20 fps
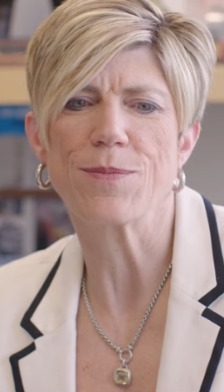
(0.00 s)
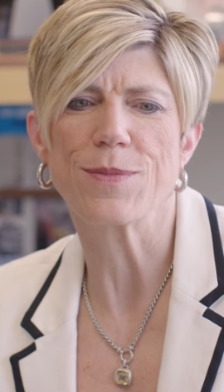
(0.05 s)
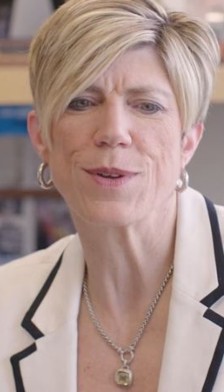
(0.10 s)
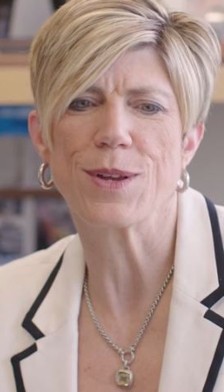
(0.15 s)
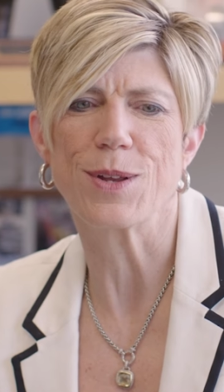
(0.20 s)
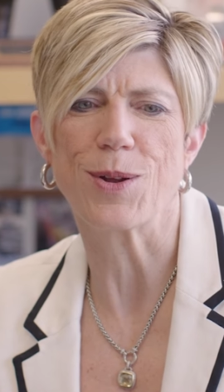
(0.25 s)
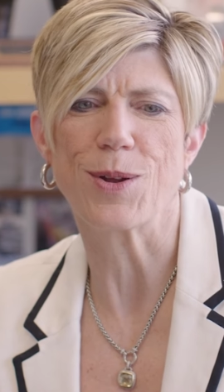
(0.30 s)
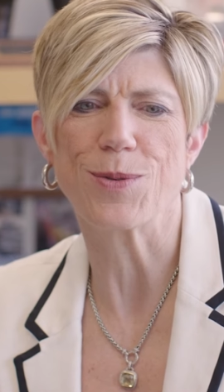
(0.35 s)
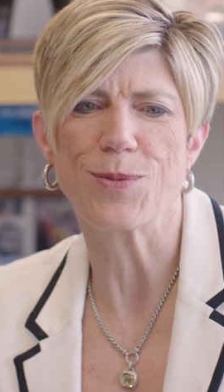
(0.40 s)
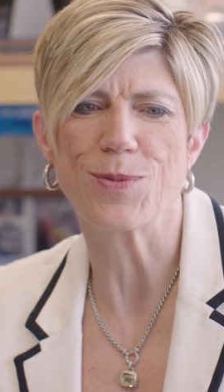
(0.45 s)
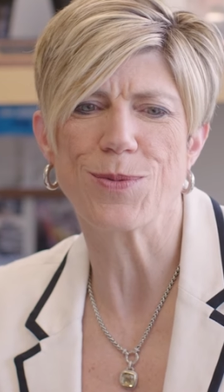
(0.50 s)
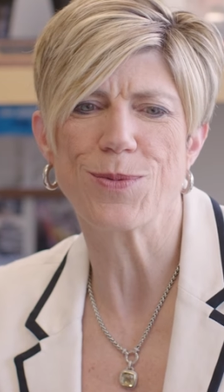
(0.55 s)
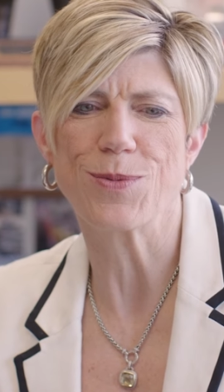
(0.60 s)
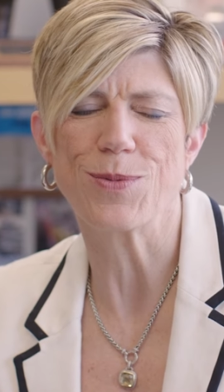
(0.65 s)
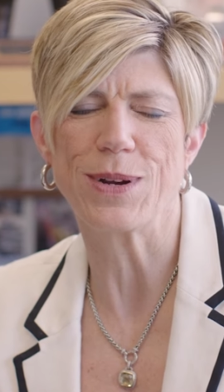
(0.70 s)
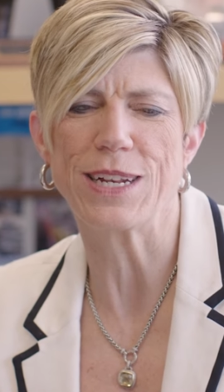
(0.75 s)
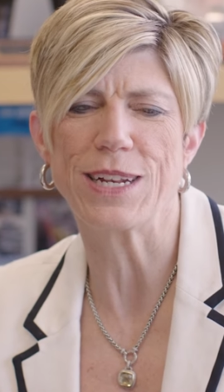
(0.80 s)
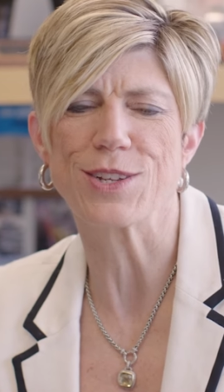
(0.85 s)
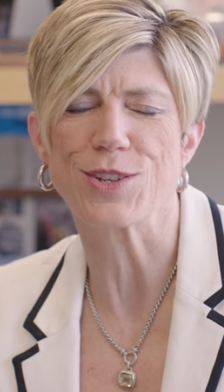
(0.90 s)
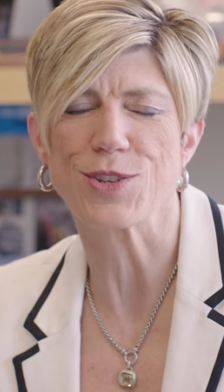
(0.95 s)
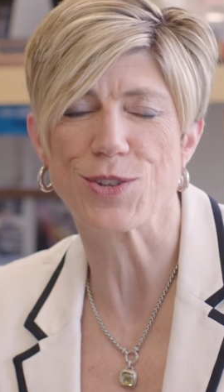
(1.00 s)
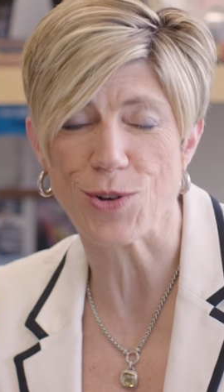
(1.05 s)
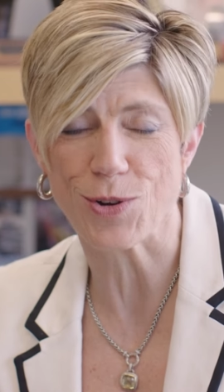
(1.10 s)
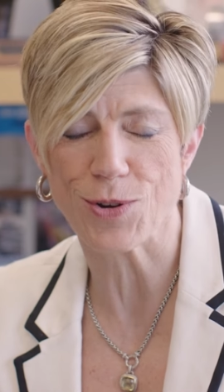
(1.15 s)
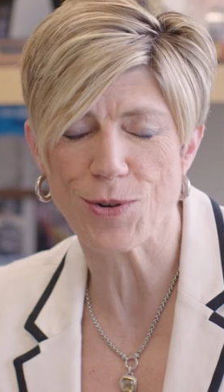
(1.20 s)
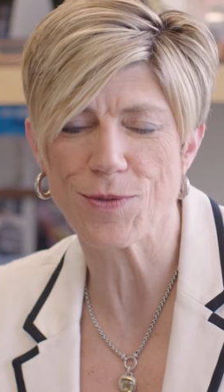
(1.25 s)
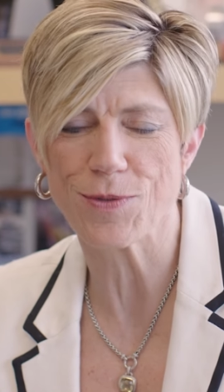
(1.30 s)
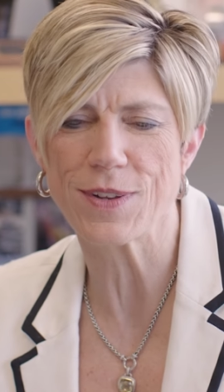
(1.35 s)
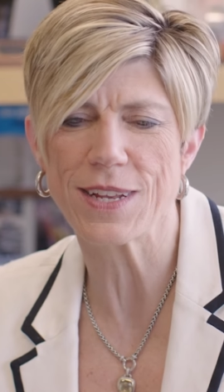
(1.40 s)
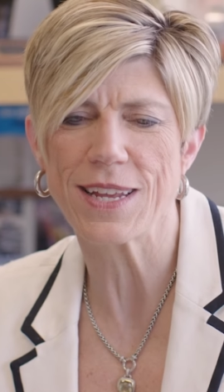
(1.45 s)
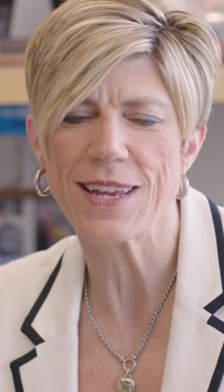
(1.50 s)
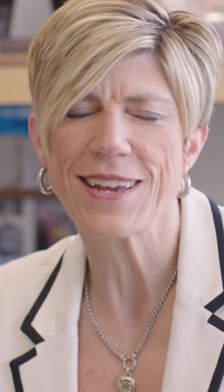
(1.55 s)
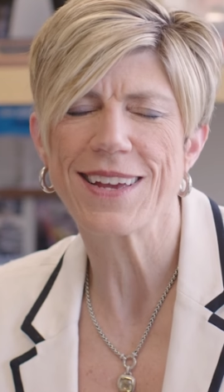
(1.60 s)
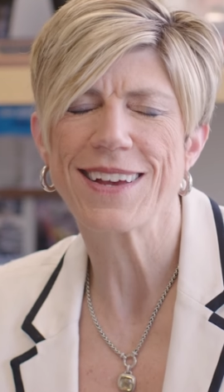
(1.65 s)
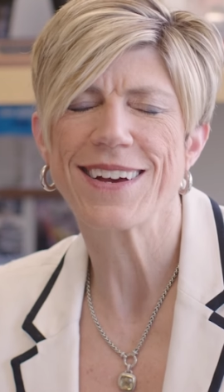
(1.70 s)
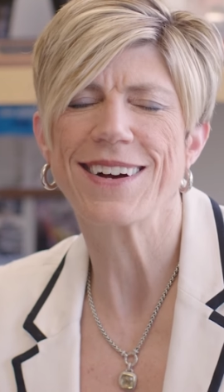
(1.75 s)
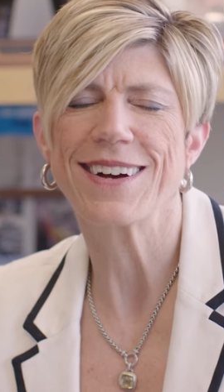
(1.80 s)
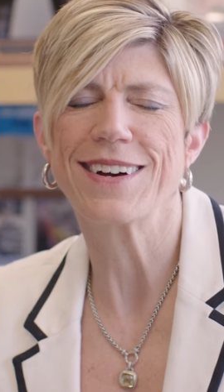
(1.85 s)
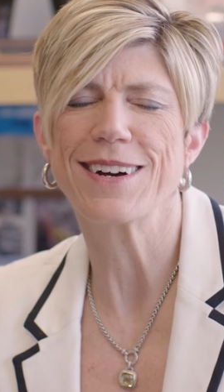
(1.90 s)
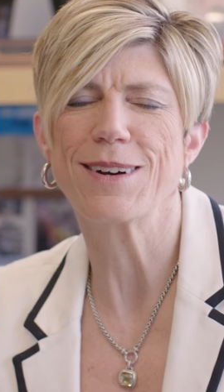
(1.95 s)
you know, we deserved
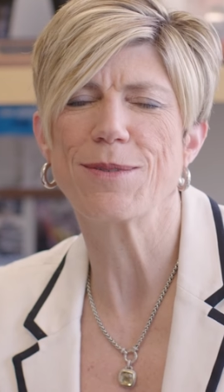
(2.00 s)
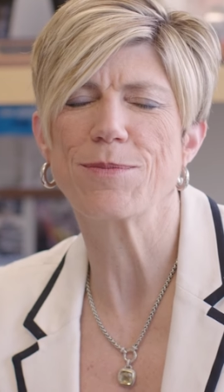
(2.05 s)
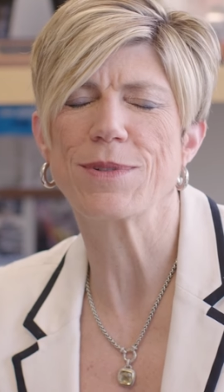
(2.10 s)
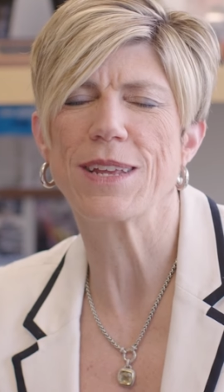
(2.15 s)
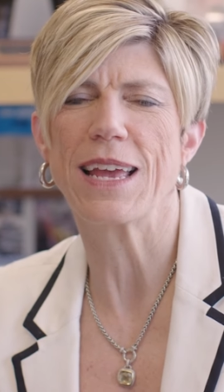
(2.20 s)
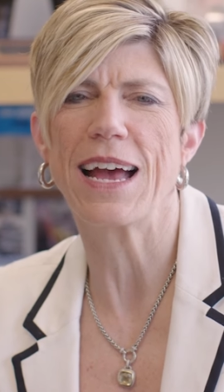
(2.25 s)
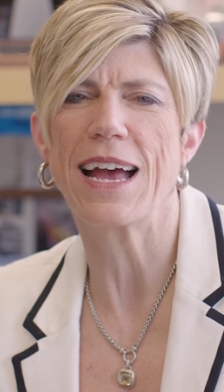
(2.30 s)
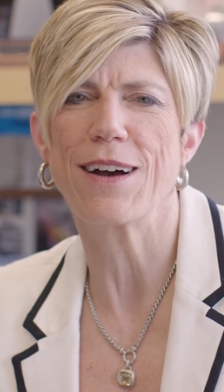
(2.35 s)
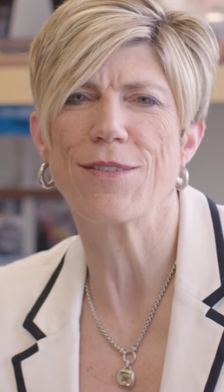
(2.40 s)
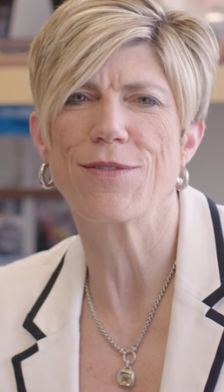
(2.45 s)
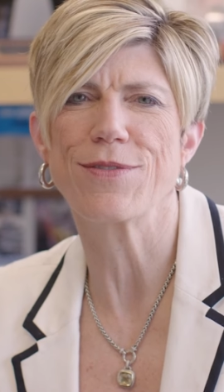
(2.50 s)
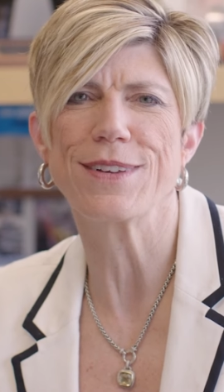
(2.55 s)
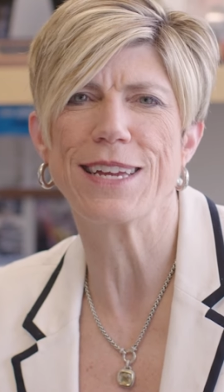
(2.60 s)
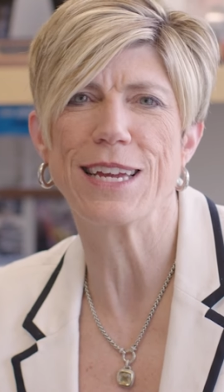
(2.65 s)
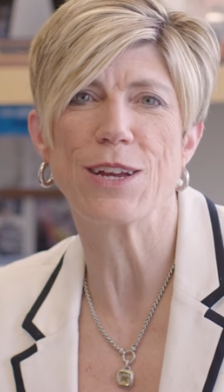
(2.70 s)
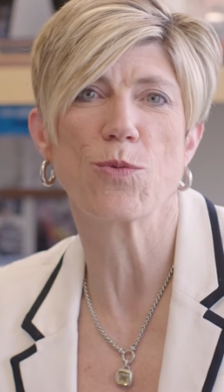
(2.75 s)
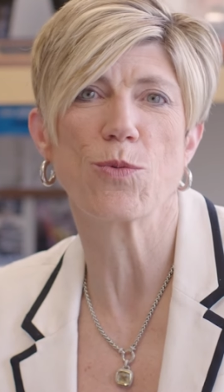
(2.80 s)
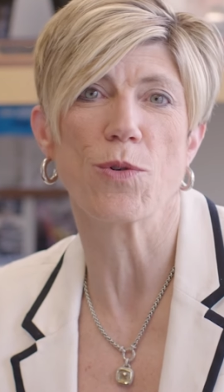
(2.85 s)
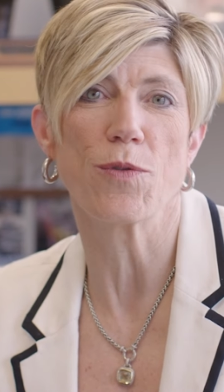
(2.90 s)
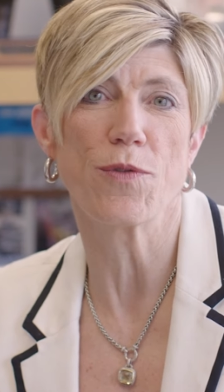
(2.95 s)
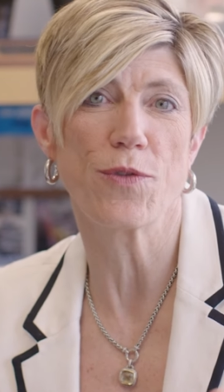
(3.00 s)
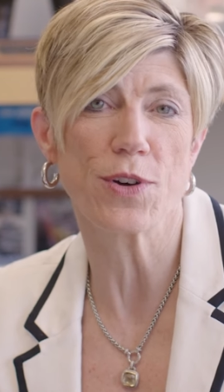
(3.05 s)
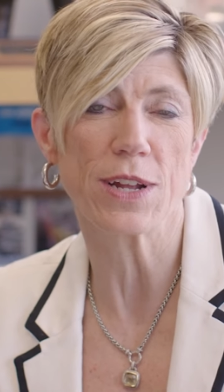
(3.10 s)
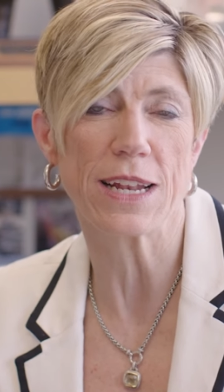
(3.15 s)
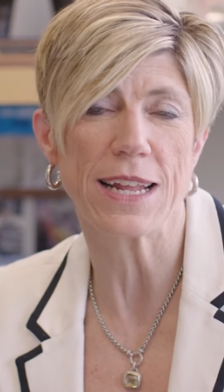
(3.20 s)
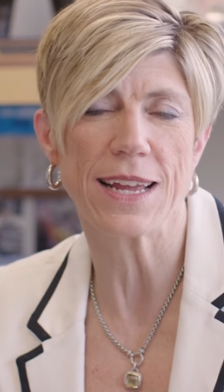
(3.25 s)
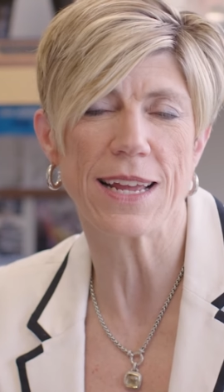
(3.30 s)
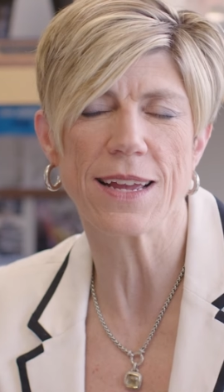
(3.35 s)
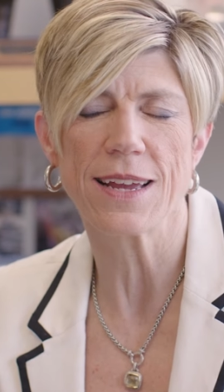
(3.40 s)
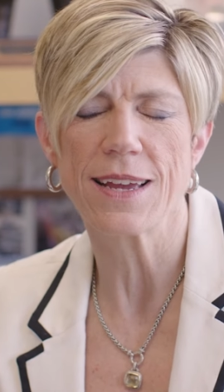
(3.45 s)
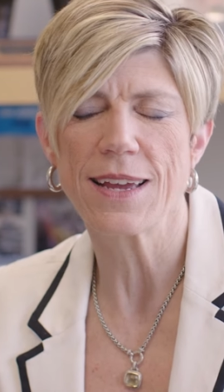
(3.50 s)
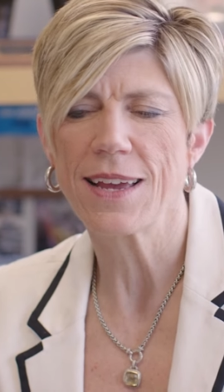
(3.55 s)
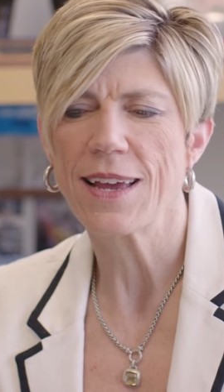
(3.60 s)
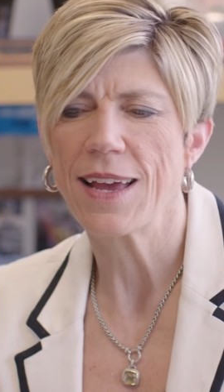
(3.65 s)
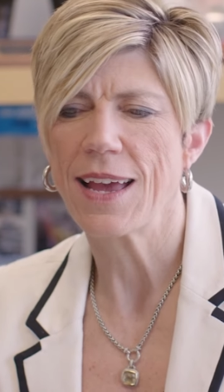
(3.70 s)
to have equal footing,